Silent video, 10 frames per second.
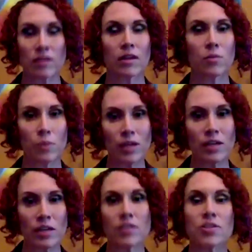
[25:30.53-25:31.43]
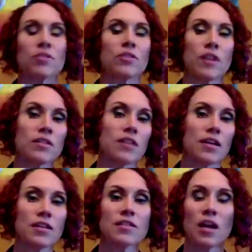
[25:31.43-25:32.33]
Like, we need each other. Yes, I
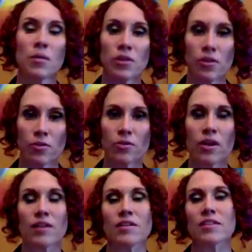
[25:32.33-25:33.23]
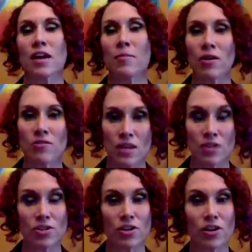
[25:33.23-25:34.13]
need time alone. I need time out in
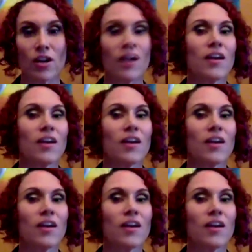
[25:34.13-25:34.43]
nature.